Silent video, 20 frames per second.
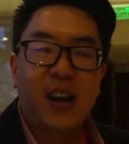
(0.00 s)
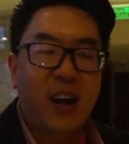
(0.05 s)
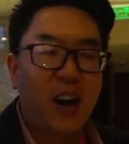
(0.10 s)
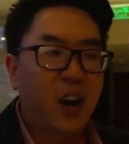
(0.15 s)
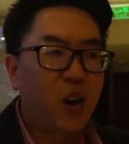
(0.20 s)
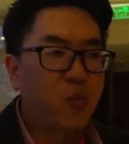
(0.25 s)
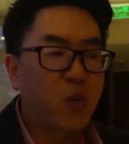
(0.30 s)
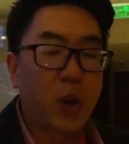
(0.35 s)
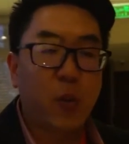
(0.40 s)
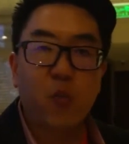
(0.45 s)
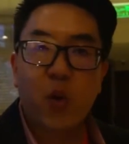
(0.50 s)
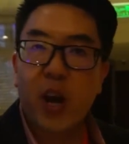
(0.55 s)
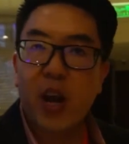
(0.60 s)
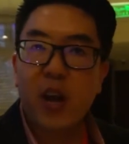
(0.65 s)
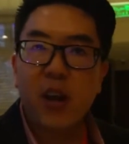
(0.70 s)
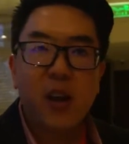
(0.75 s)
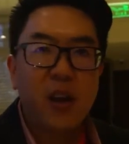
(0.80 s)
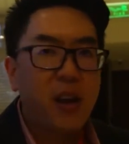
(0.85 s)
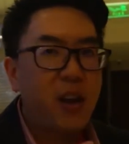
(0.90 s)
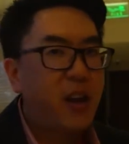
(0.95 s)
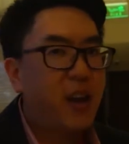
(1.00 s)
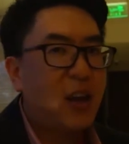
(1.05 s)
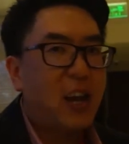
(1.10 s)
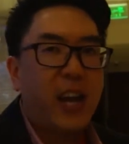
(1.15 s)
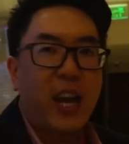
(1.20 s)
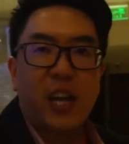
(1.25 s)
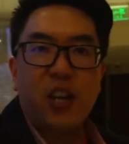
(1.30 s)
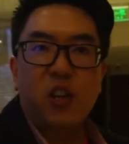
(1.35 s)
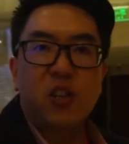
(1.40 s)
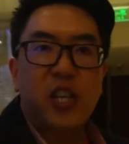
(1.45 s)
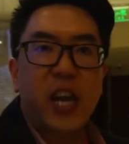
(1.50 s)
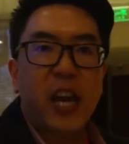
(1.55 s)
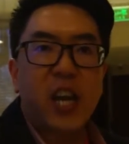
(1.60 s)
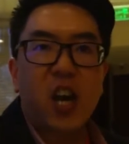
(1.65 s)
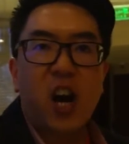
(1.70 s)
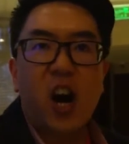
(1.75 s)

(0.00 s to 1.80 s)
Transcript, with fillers: uh, runway, and you take